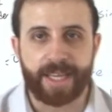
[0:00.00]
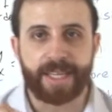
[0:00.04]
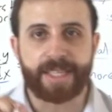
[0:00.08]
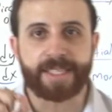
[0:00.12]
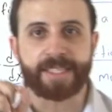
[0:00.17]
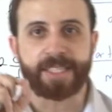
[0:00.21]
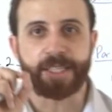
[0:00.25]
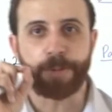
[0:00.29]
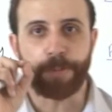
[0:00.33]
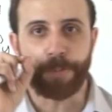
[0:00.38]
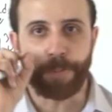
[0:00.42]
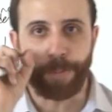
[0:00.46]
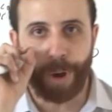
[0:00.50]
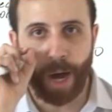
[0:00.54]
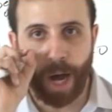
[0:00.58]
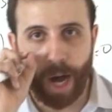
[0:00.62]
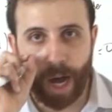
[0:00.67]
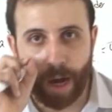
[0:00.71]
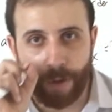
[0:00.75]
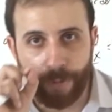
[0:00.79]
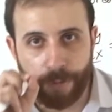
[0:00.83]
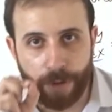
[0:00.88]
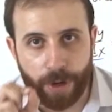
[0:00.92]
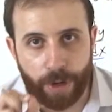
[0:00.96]
is the
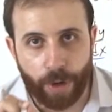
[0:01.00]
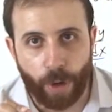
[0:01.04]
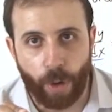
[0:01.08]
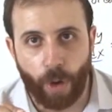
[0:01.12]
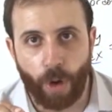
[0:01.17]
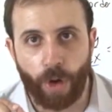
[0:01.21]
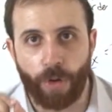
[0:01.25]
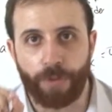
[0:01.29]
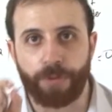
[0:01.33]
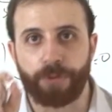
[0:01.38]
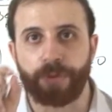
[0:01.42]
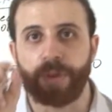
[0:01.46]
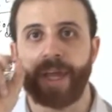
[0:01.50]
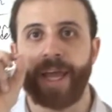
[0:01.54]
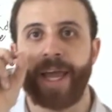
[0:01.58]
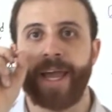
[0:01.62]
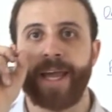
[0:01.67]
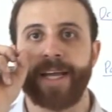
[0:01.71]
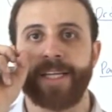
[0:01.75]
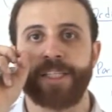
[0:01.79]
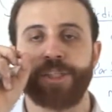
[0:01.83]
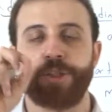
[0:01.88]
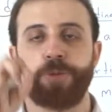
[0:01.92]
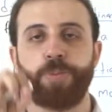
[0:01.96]
power of the
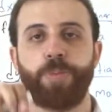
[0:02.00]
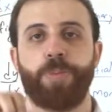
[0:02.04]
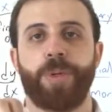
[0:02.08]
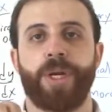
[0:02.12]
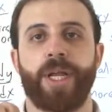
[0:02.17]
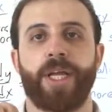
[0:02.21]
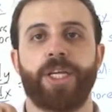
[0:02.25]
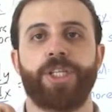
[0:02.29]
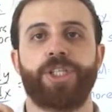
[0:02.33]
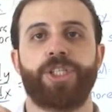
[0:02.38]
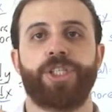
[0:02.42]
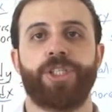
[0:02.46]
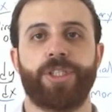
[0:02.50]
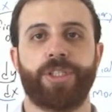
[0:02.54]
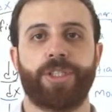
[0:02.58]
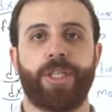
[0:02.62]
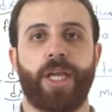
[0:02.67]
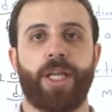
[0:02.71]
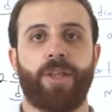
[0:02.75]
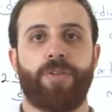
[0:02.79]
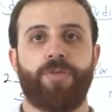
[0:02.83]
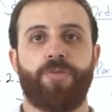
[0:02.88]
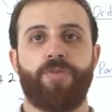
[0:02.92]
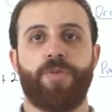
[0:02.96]
expression
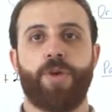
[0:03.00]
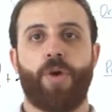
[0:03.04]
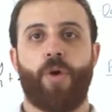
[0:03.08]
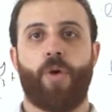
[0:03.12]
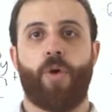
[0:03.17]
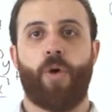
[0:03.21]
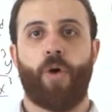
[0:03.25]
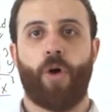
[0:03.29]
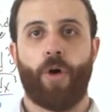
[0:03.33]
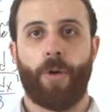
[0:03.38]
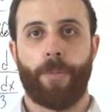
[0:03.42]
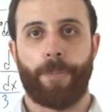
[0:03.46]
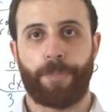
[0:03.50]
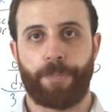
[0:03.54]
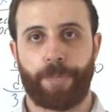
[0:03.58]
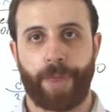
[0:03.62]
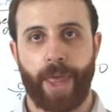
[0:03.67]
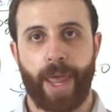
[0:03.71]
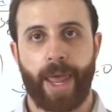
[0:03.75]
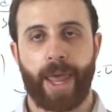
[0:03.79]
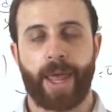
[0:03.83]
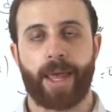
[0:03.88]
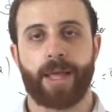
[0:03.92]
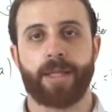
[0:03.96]
that we
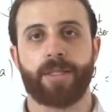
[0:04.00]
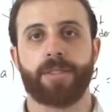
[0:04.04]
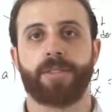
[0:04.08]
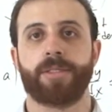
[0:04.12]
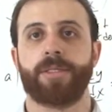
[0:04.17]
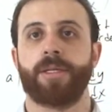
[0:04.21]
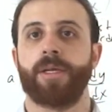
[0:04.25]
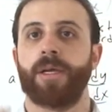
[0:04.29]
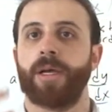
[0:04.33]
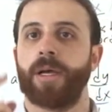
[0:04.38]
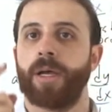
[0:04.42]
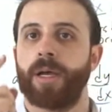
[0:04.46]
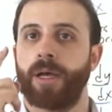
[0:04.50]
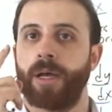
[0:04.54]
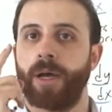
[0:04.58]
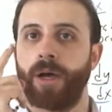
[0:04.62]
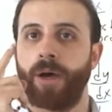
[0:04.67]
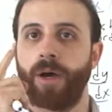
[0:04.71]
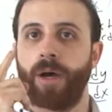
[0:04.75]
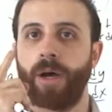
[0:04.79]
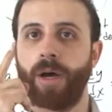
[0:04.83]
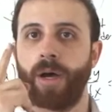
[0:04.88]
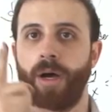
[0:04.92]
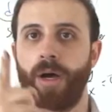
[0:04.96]
obtained
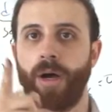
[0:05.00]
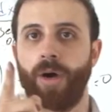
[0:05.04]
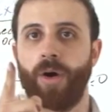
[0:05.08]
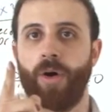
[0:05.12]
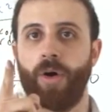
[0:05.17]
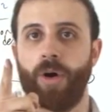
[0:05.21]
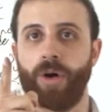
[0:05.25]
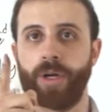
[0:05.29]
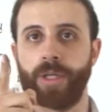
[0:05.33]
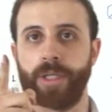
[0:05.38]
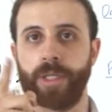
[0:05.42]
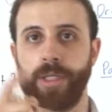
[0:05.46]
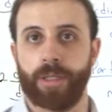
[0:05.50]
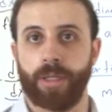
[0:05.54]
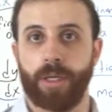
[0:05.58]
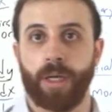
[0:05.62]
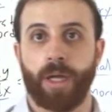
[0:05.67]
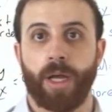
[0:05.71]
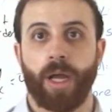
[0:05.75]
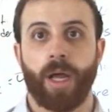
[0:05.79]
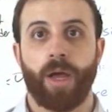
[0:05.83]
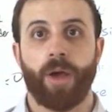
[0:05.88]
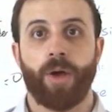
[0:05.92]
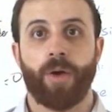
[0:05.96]
order.
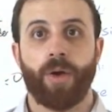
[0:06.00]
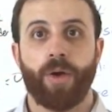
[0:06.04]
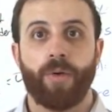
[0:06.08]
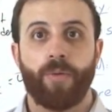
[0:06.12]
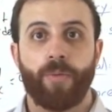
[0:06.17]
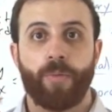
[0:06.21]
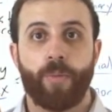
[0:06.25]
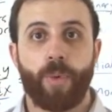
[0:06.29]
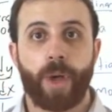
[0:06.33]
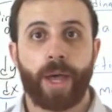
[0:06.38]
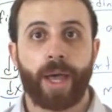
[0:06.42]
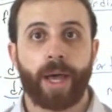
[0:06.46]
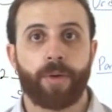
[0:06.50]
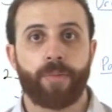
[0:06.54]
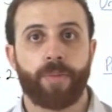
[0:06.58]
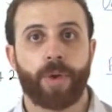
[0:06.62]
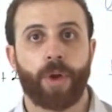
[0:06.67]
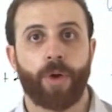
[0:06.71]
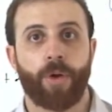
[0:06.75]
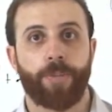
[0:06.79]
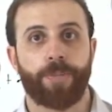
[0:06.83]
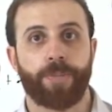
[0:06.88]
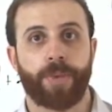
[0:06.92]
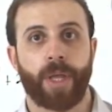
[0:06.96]
Where we
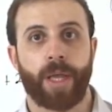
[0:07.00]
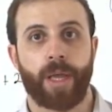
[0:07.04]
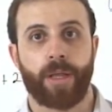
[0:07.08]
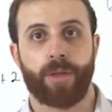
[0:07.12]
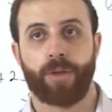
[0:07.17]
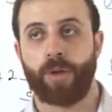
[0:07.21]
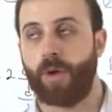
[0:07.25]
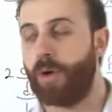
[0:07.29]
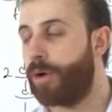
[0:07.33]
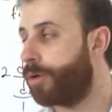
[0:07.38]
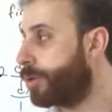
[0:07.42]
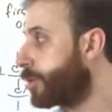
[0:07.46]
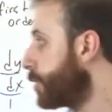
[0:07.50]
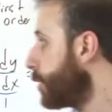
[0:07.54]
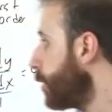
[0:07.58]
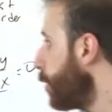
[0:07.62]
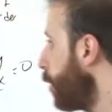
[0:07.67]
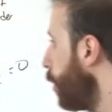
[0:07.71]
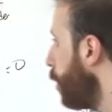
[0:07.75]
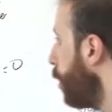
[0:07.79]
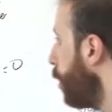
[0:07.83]
obtained order?